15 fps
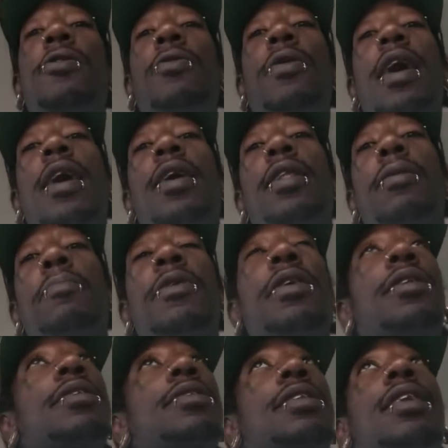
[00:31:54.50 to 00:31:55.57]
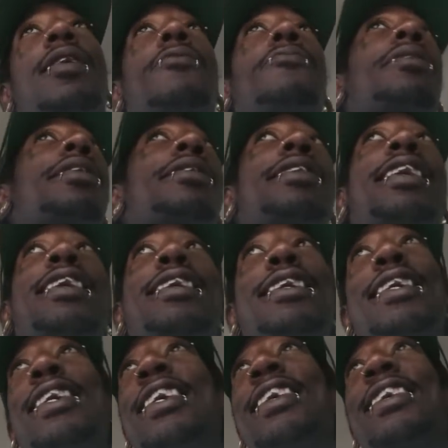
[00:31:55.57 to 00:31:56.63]
on Al and me because y'all really think
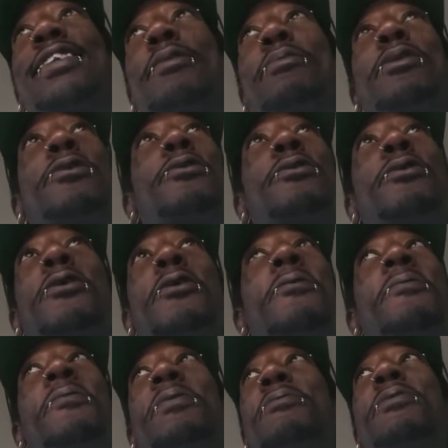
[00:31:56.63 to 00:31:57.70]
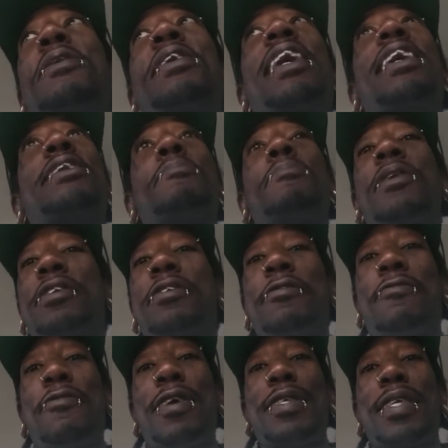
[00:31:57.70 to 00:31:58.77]
something going on when we like the
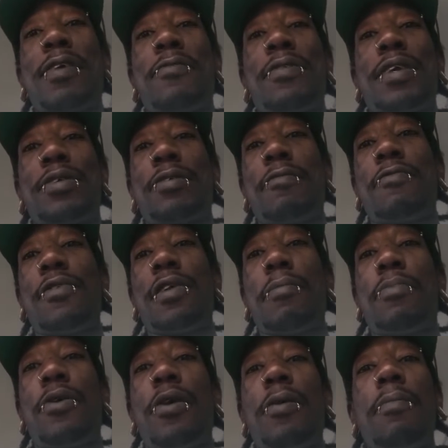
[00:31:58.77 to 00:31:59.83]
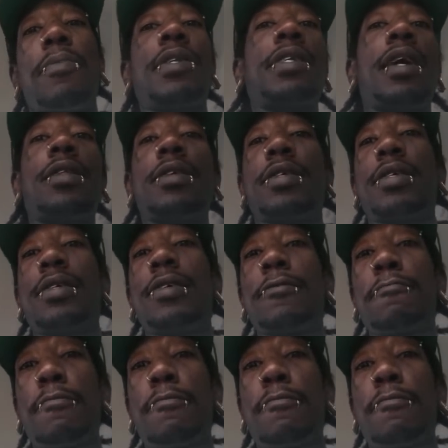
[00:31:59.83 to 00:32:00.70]
bestest friends ever. That's the funny part. But y'all will see.